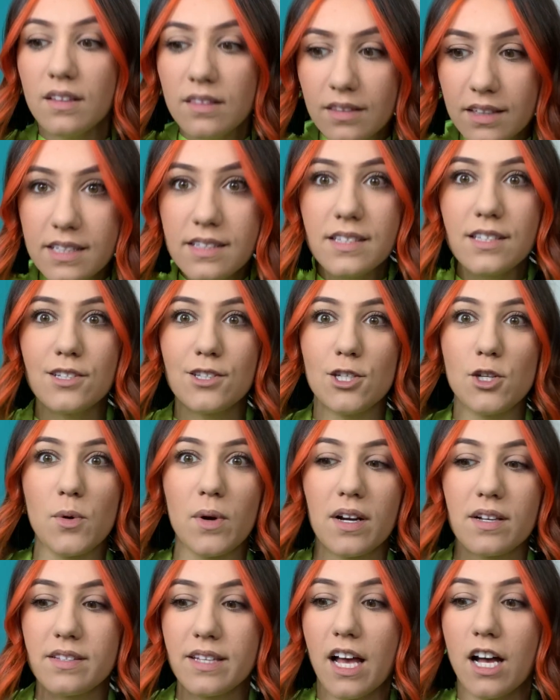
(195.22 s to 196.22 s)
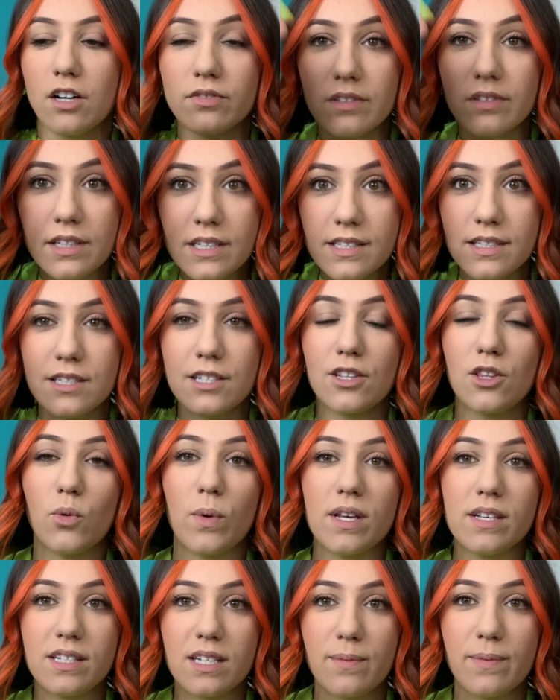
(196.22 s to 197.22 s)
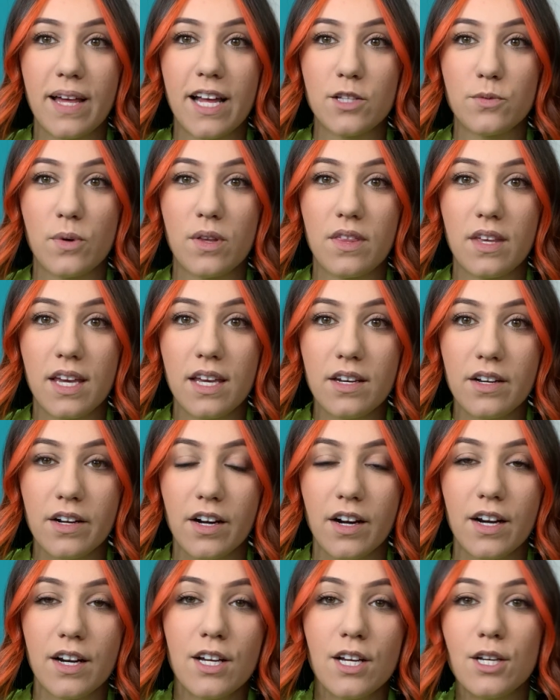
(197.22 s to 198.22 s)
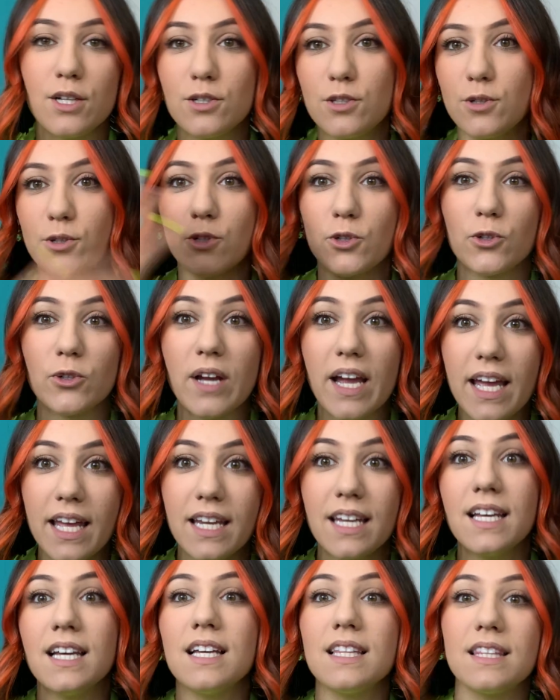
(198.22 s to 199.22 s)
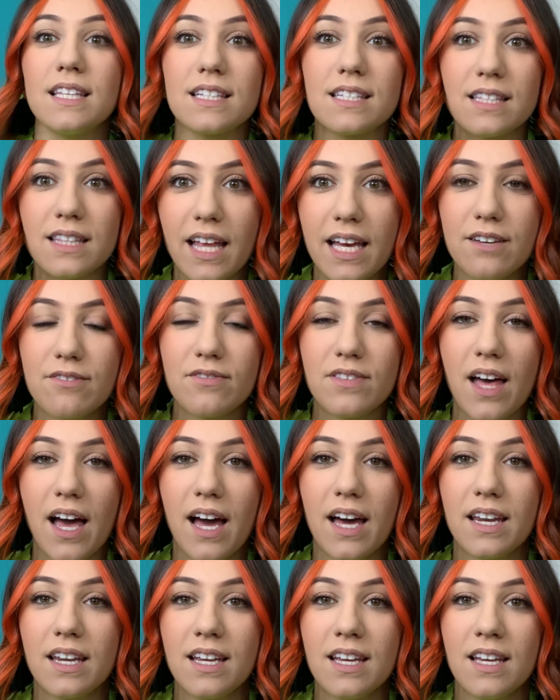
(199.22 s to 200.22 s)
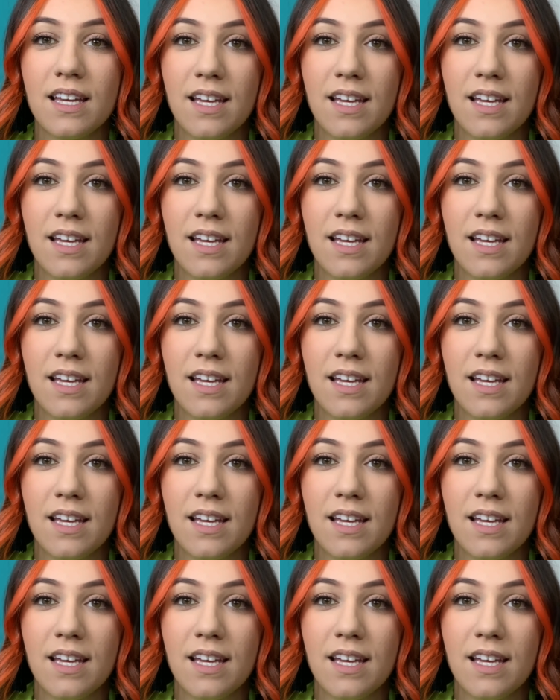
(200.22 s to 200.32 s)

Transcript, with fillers: listened to herself, listened to the wisdom that's within her to create this life that